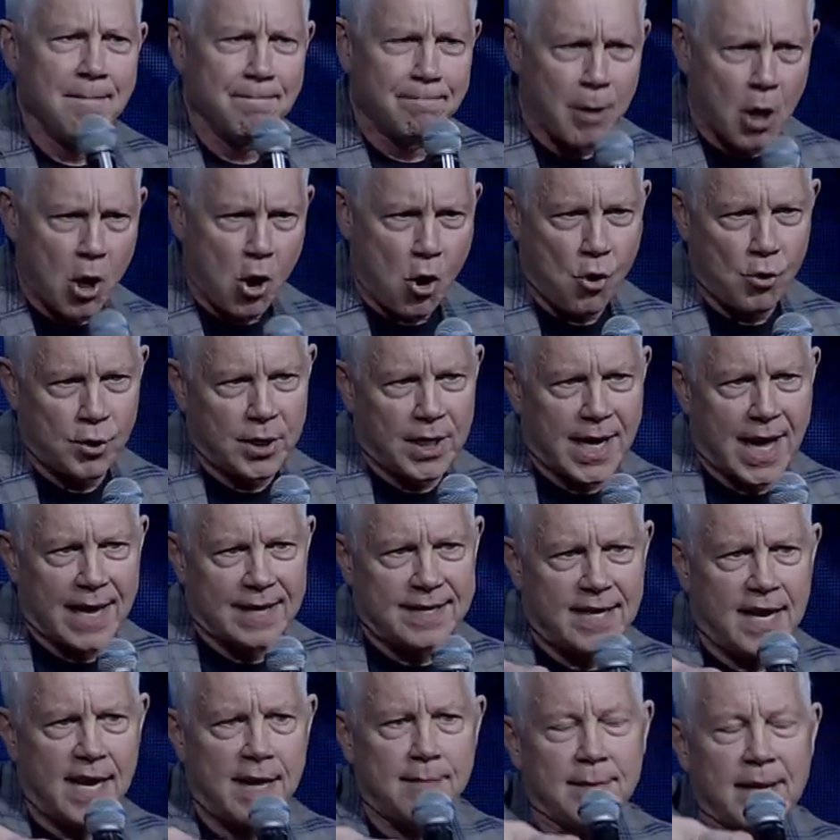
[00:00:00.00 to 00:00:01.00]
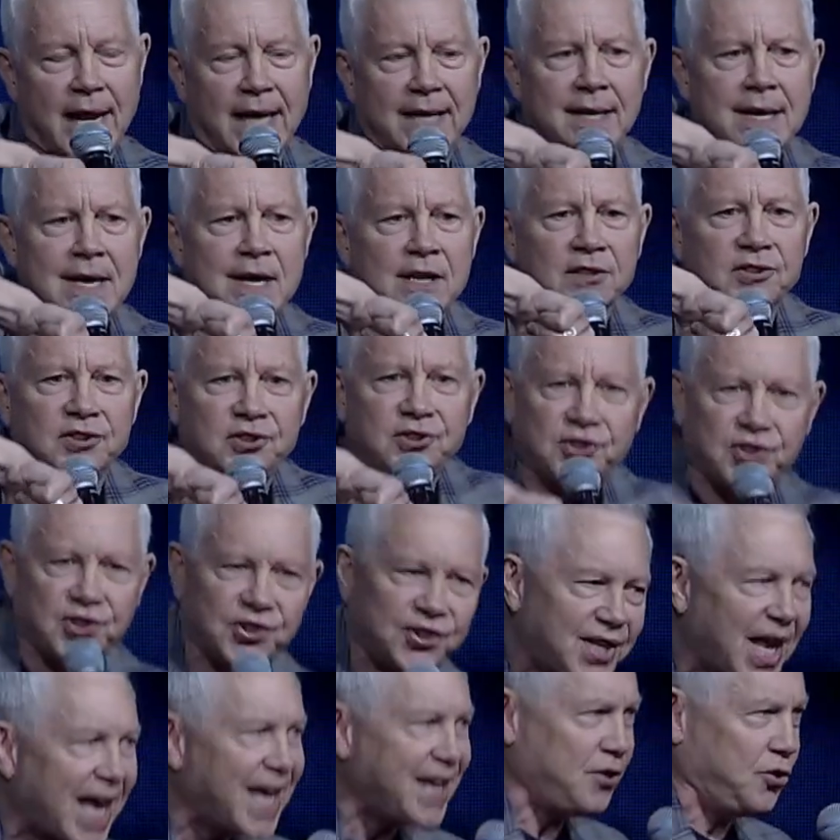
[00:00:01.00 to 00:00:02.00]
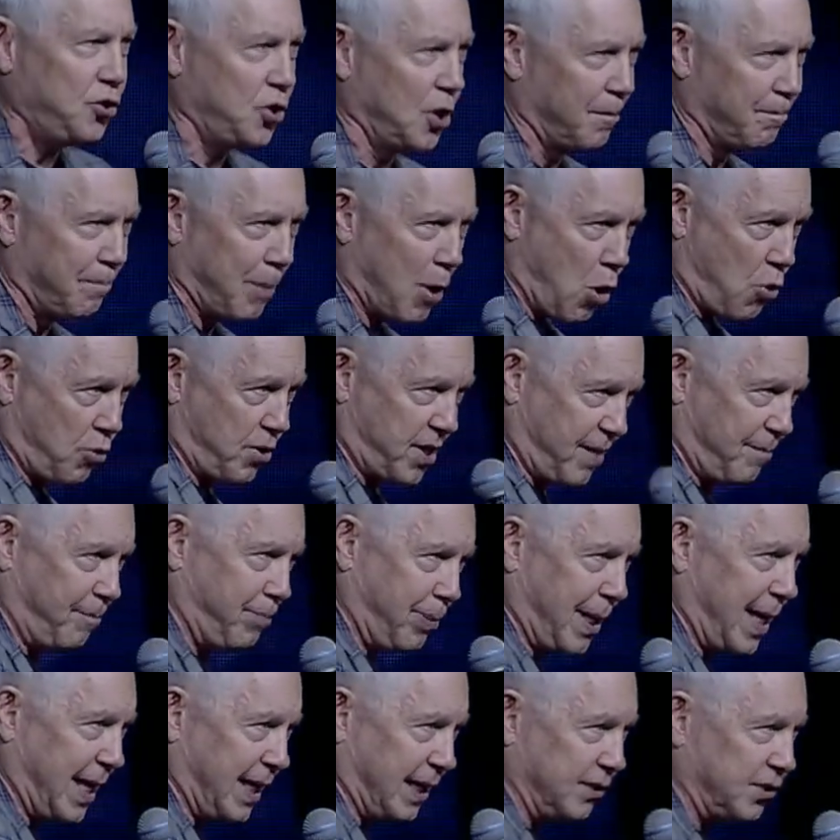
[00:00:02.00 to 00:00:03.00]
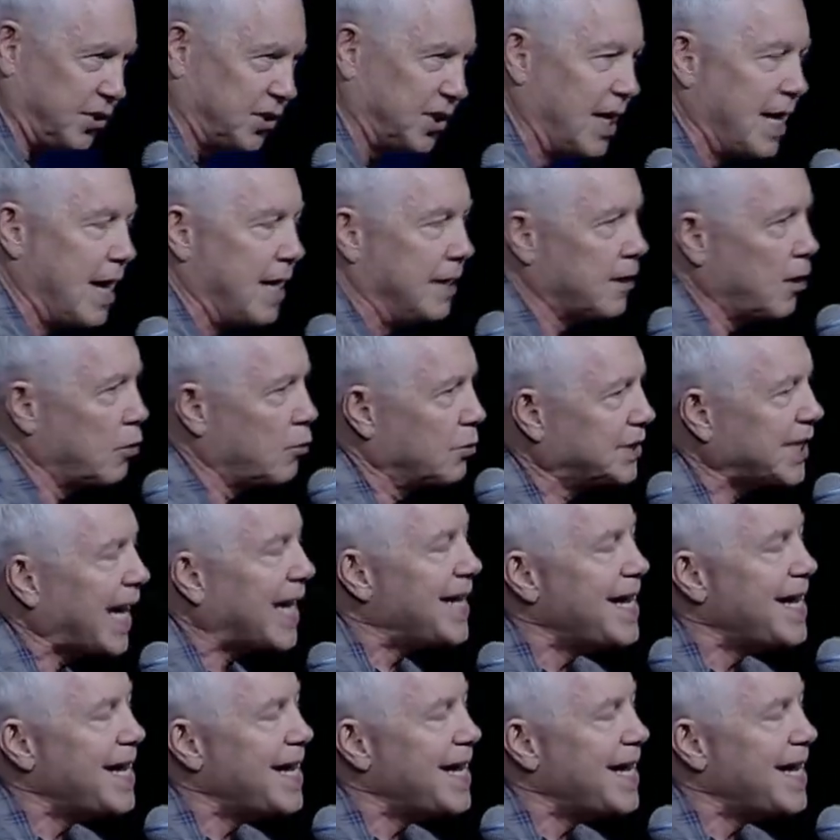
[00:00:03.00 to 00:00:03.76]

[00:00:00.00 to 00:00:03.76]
bone and I came and I set your bone in place. In other words, I